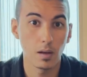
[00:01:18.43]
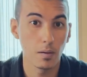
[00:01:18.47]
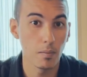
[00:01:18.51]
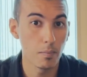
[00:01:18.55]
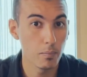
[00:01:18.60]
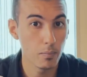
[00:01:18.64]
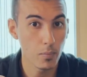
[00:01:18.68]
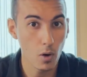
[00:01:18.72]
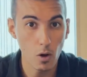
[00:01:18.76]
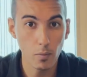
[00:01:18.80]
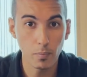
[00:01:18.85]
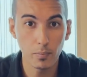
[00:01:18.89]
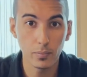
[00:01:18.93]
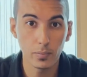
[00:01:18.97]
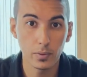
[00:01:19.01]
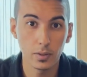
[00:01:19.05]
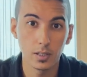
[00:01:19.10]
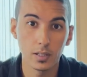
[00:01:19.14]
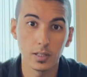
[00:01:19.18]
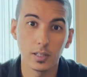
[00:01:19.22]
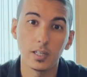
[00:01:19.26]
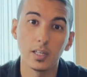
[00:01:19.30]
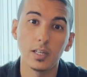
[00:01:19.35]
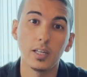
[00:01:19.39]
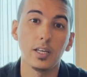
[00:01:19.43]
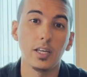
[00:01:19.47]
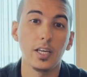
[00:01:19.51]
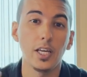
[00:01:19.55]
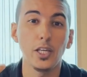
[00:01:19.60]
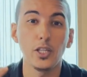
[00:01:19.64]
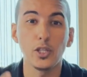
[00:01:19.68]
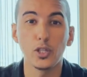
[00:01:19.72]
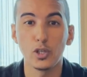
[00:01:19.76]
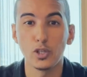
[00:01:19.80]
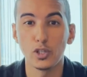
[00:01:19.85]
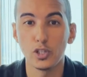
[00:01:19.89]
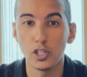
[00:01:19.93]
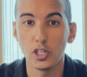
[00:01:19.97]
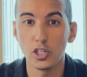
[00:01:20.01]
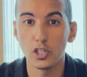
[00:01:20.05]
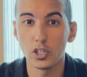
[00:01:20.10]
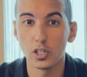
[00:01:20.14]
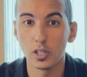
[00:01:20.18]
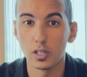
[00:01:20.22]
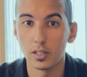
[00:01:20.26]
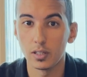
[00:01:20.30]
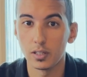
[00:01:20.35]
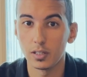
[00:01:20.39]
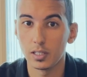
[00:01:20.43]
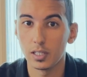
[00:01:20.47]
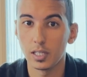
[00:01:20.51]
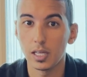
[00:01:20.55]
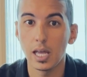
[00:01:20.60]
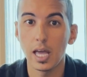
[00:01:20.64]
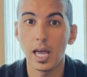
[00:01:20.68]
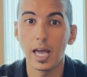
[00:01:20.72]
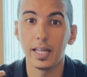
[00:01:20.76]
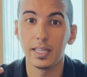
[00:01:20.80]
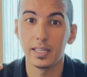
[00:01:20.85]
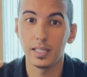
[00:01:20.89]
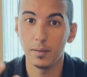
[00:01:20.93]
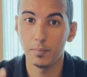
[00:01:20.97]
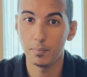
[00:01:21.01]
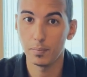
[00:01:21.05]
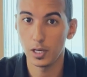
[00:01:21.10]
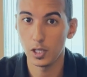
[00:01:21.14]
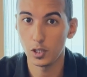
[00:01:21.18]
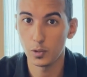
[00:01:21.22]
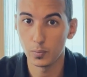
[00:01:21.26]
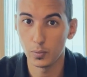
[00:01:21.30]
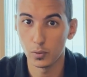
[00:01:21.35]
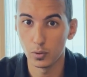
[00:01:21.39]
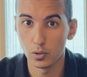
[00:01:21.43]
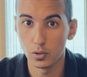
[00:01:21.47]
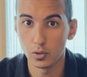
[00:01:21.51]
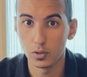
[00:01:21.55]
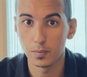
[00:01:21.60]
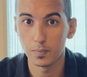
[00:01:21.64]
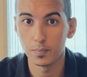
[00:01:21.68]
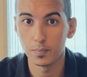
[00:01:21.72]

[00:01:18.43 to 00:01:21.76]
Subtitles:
pop, interstitial, and in-page push.